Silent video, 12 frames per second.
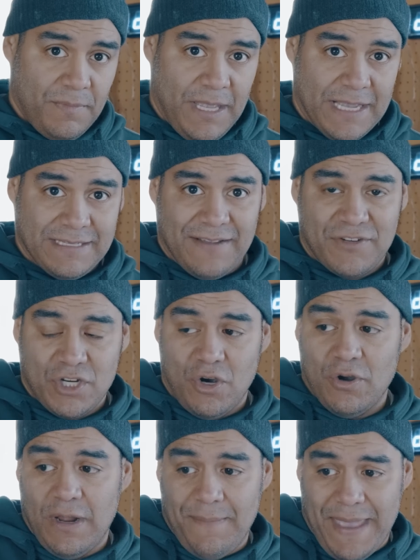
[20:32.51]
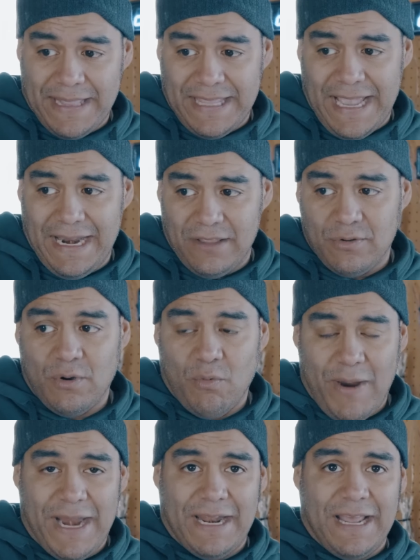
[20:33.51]
As I've shown, I make that into a
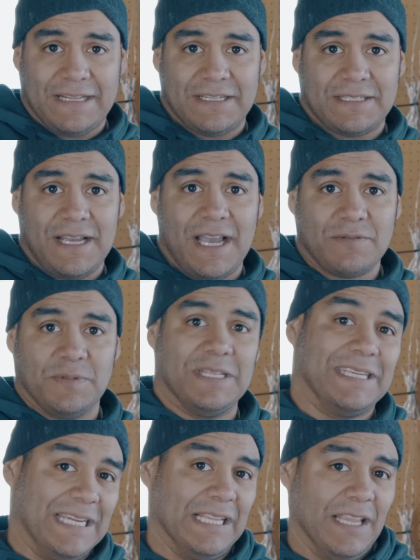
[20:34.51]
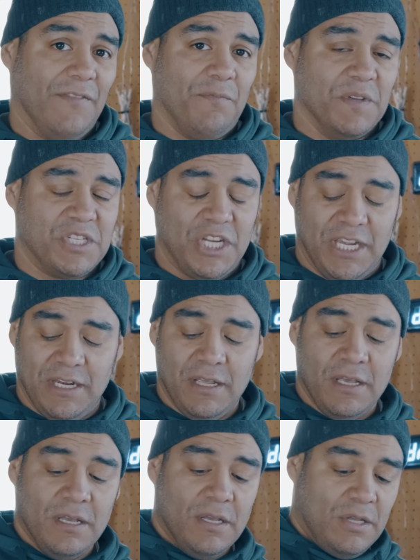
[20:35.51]
weighted exercise with the D-lift machine.
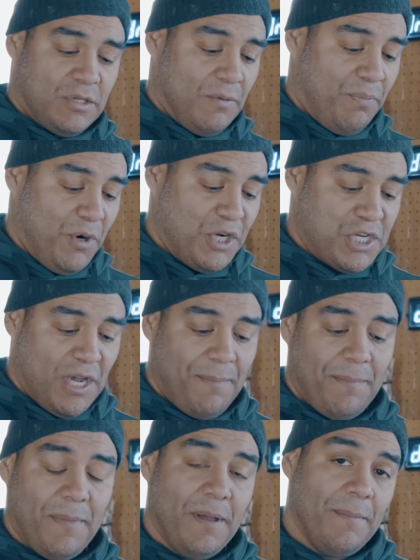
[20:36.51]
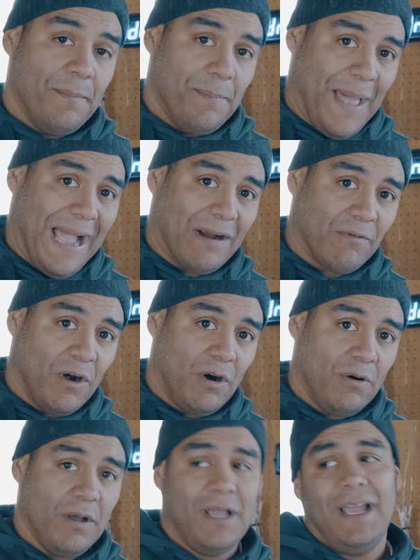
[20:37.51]
So push up, back
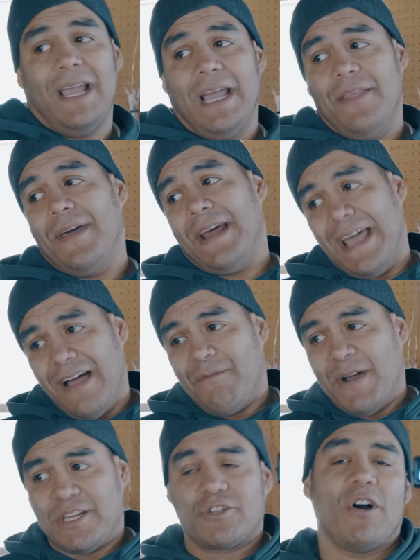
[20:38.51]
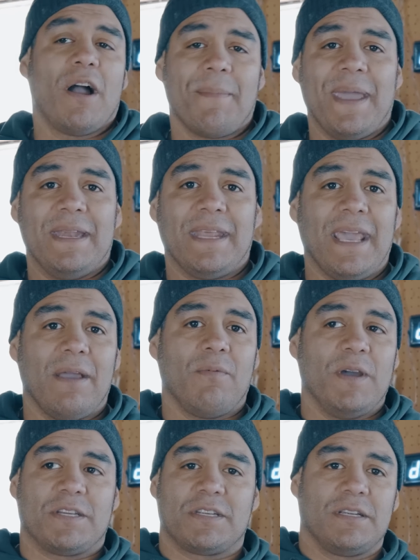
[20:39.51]
row, and then I have my strongman day,
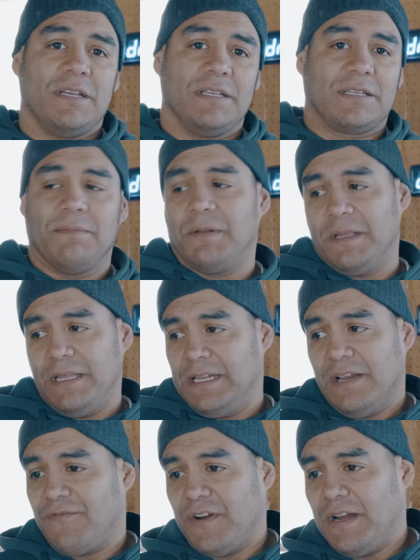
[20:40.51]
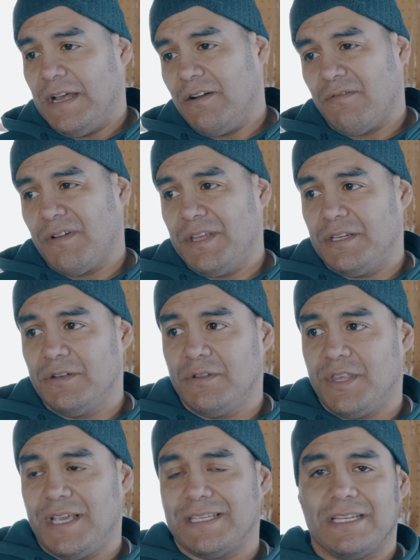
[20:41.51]
which is completely different. I don't really do
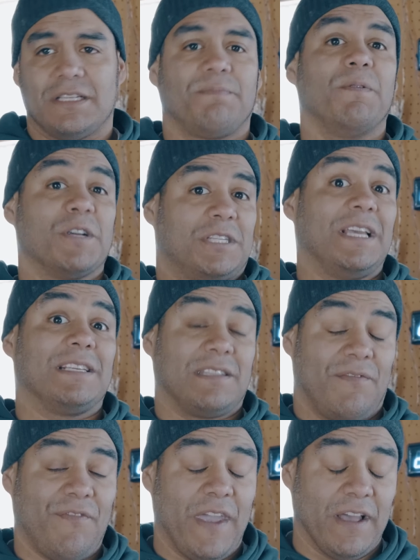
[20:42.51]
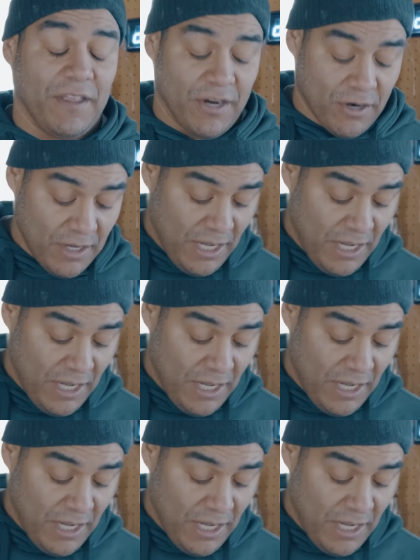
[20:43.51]
things. I just push things to failure.